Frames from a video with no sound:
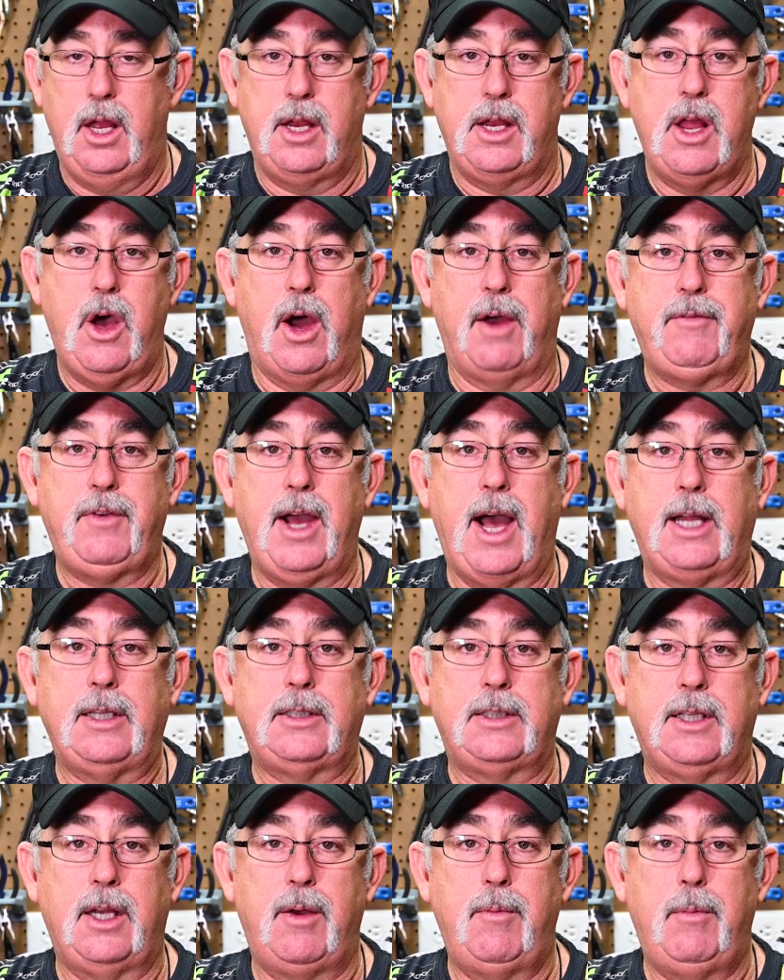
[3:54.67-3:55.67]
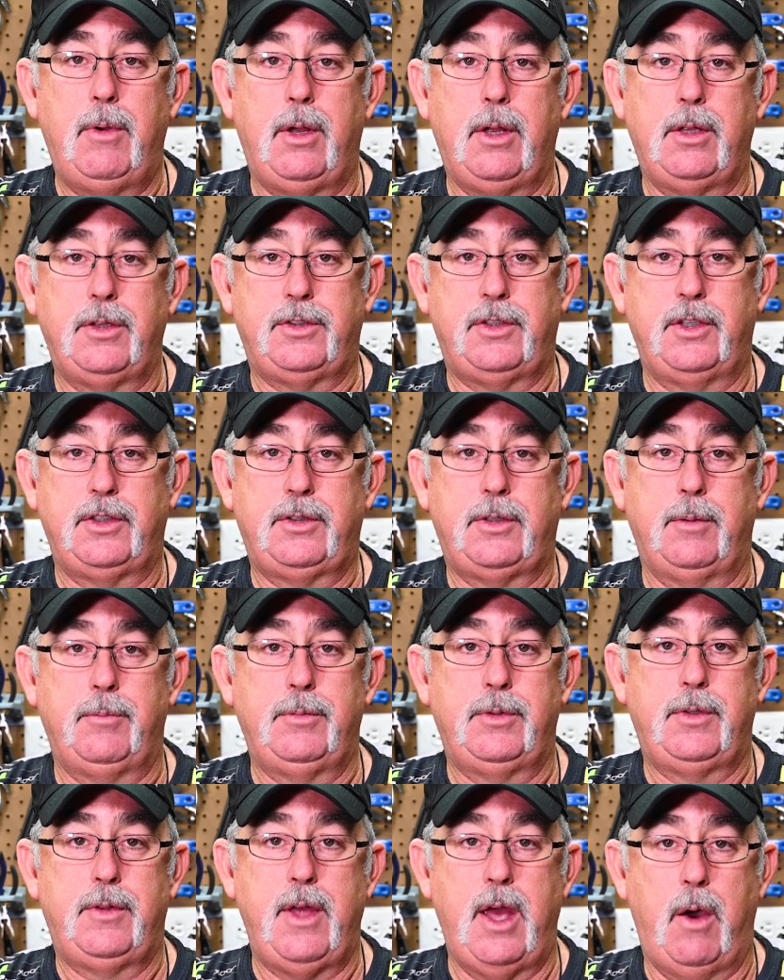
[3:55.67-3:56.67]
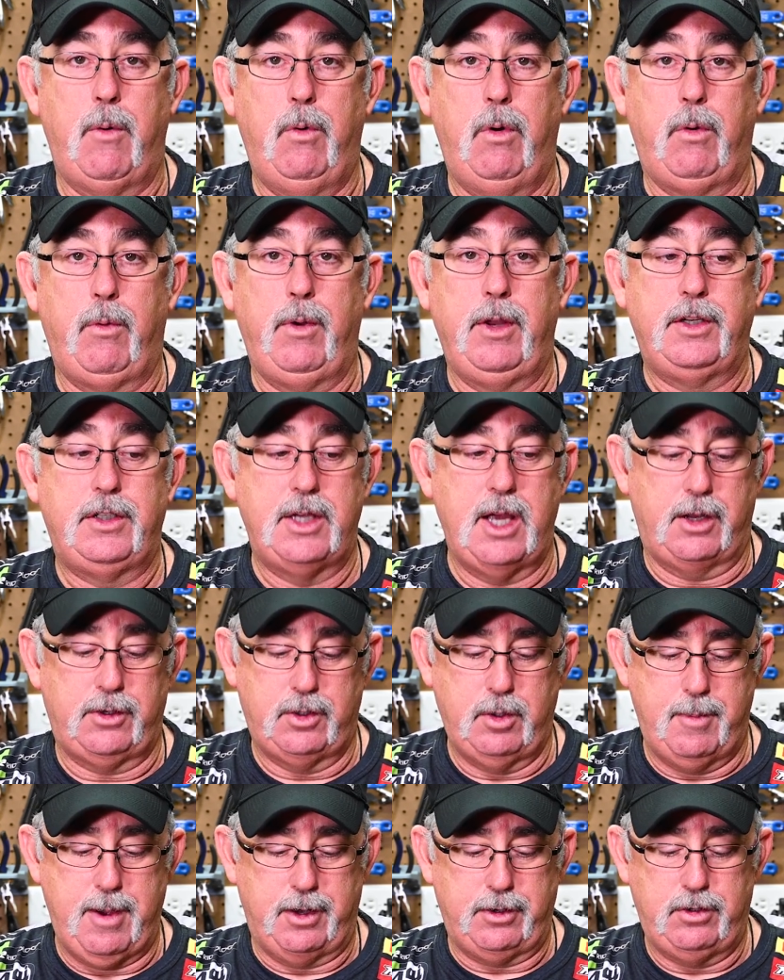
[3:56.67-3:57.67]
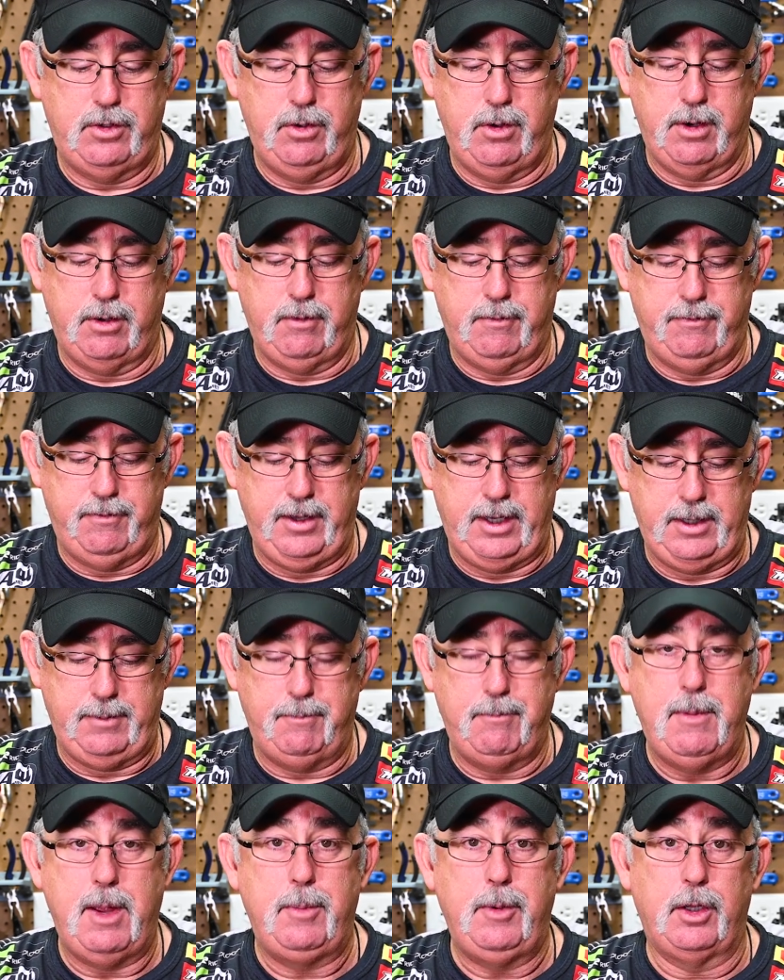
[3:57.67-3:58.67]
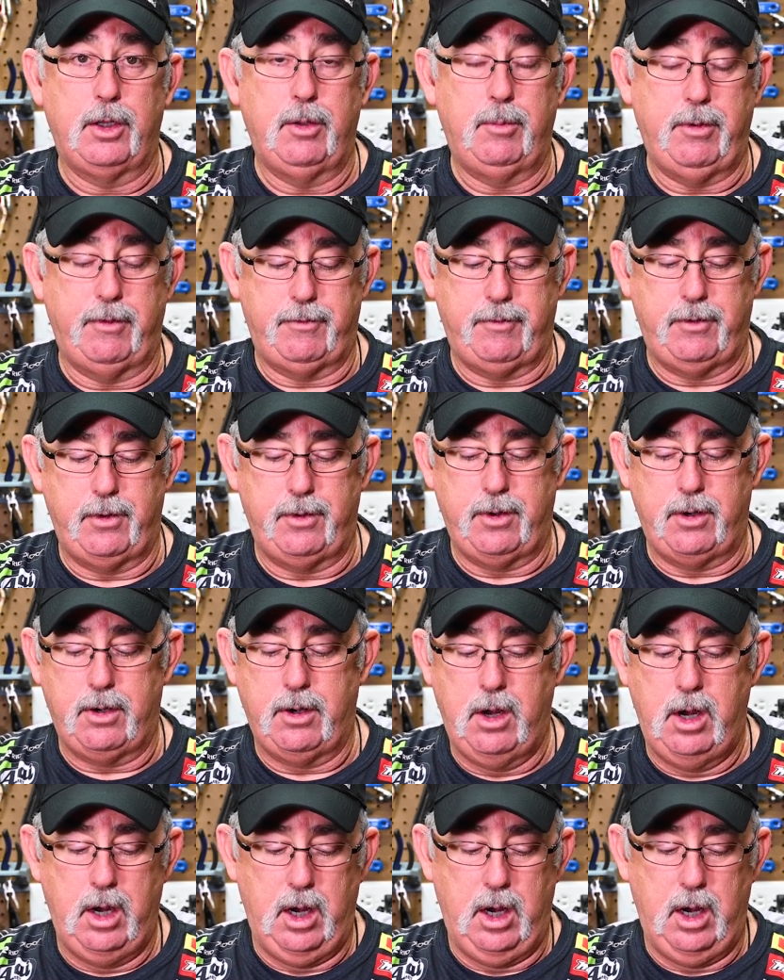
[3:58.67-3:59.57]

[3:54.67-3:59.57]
Now I've got some systems that will reach out to about 200 feet, maybe a little bit further.